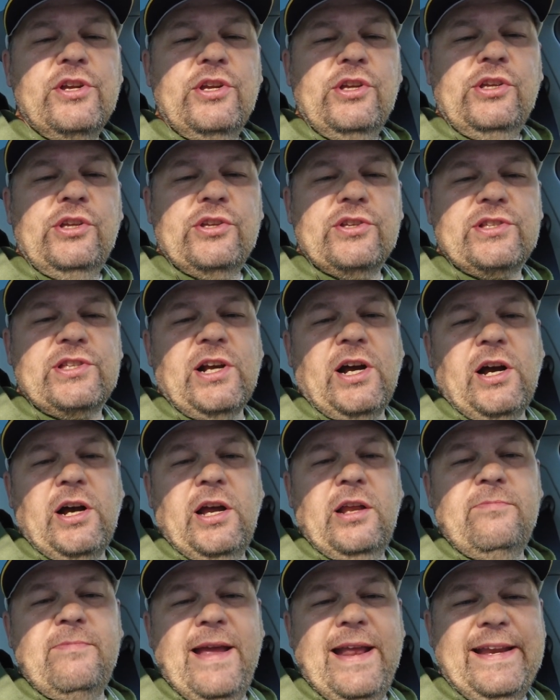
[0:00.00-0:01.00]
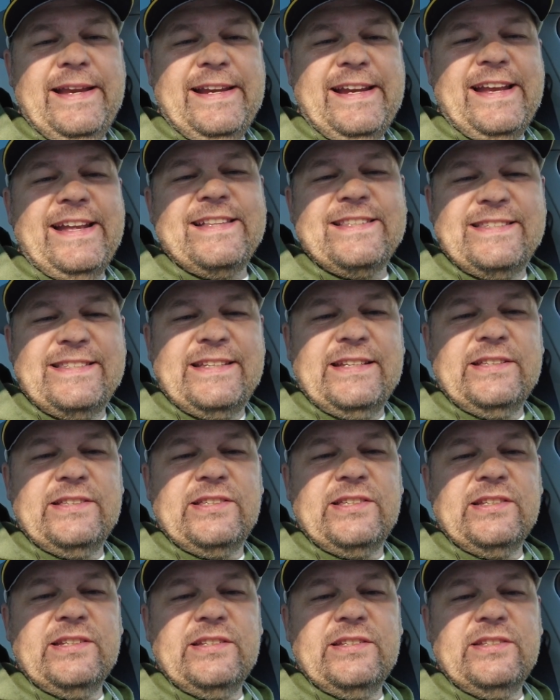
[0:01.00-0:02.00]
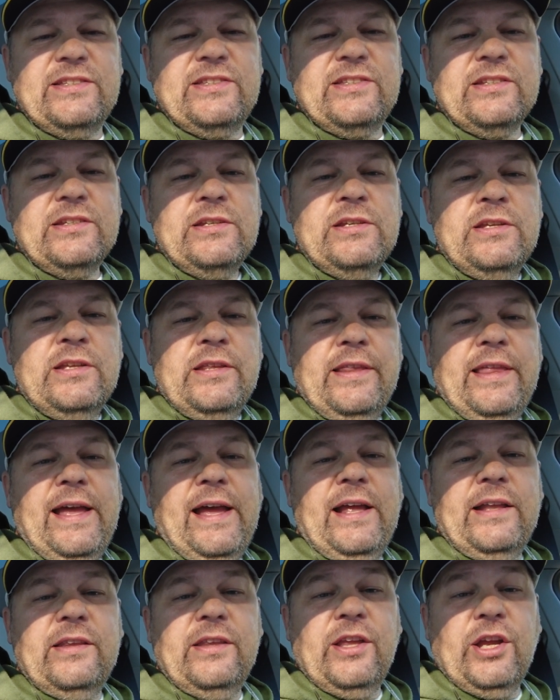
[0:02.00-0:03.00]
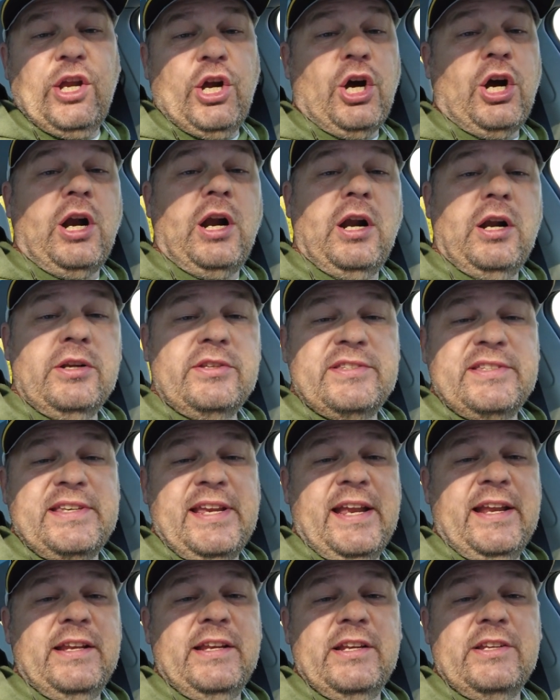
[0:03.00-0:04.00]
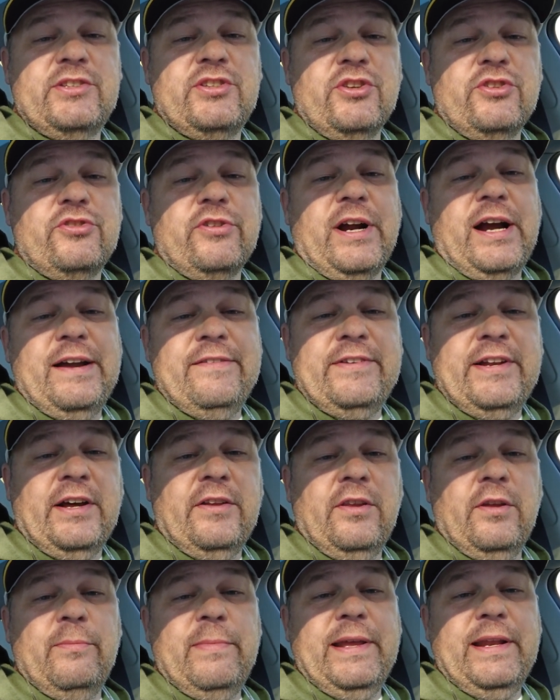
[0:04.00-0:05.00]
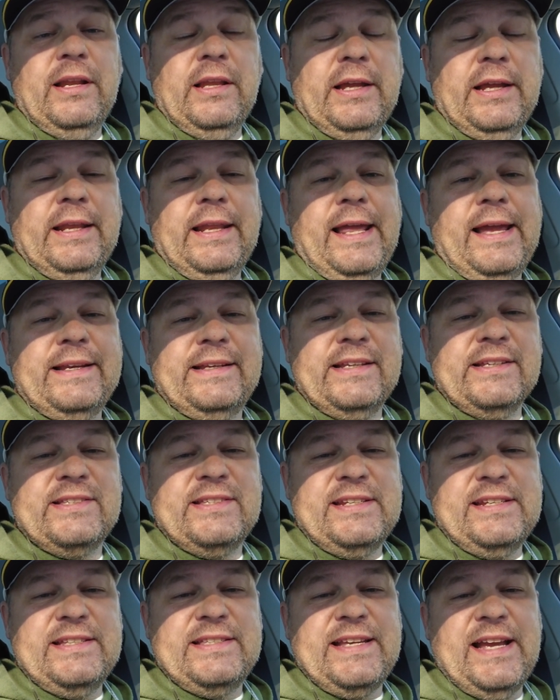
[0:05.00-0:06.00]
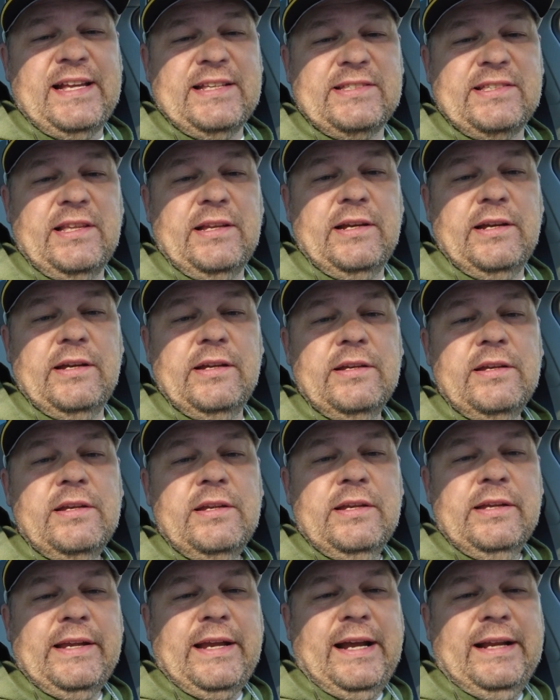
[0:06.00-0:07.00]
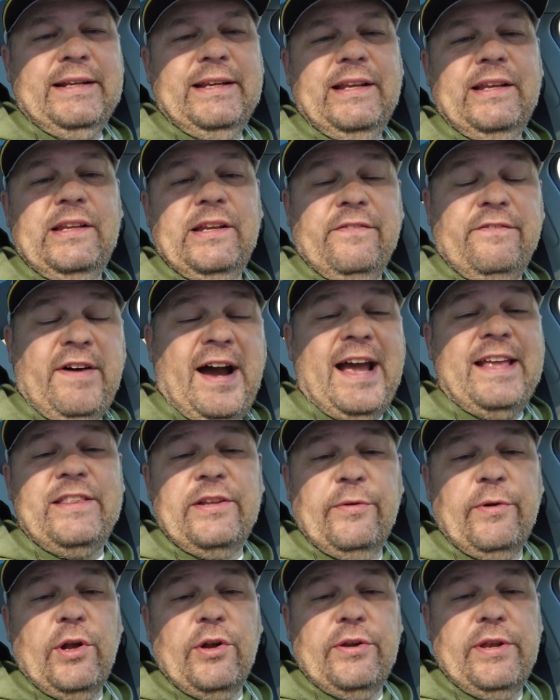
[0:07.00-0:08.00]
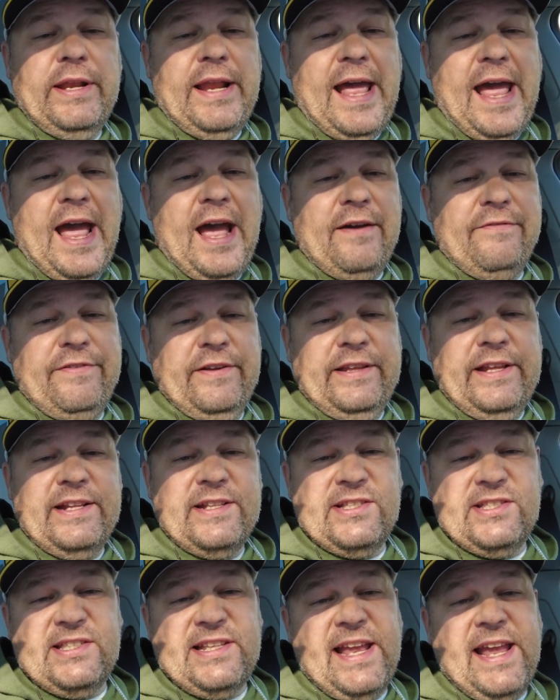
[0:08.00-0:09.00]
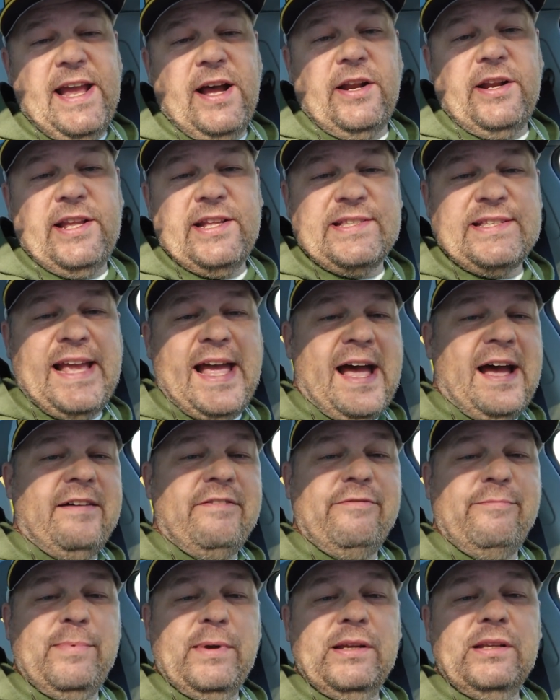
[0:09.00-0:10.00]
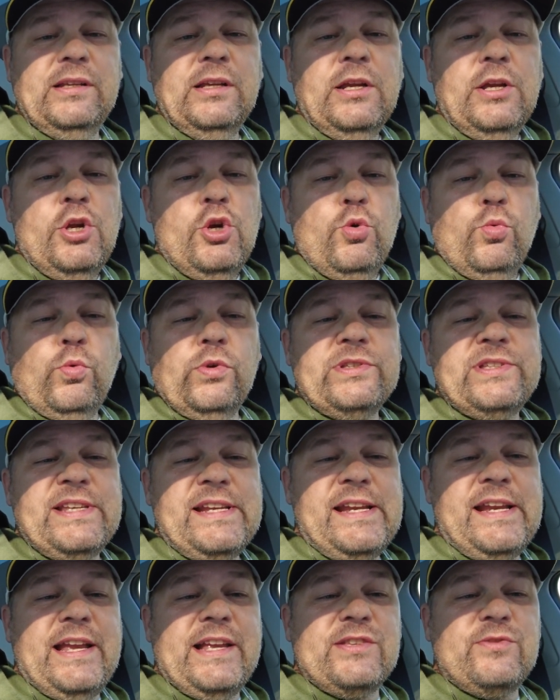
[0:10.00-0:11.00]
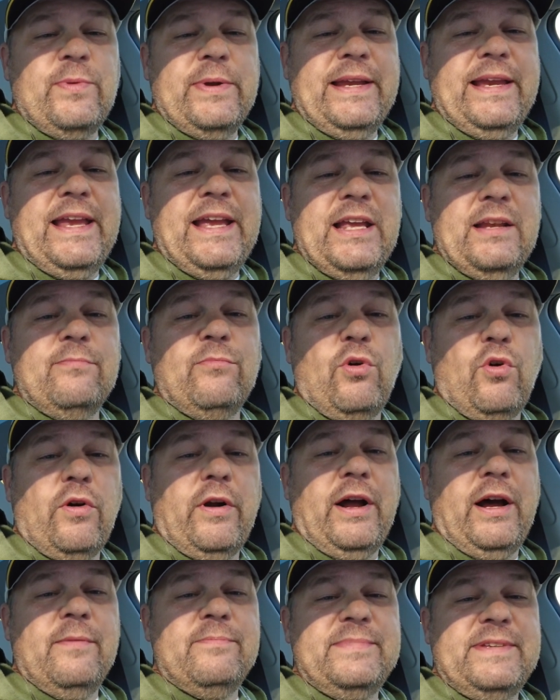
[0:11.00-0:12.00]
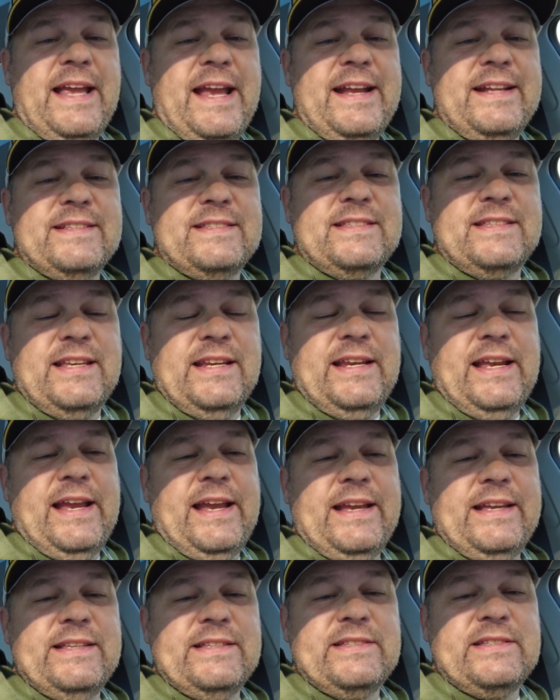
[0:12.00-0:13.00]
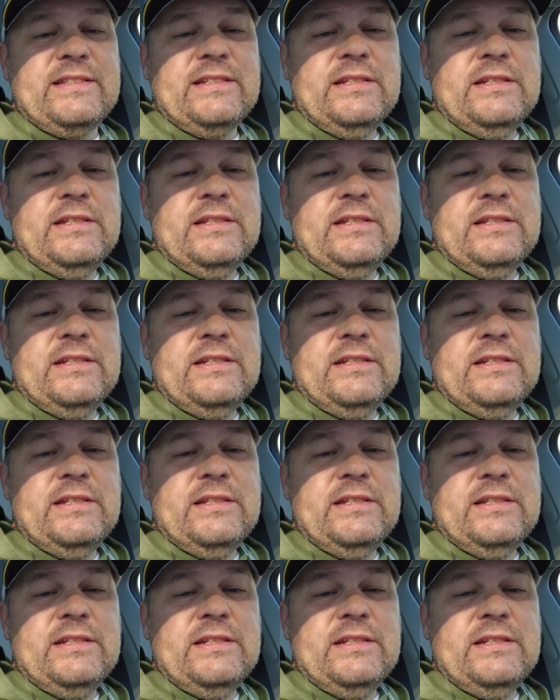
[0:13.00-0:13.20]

You saw in many instances that the car tended to drive down the middle. I'd like to see Tesla kind of divide the road in half and then stay on its half, but we'll see as we get more updates. Today's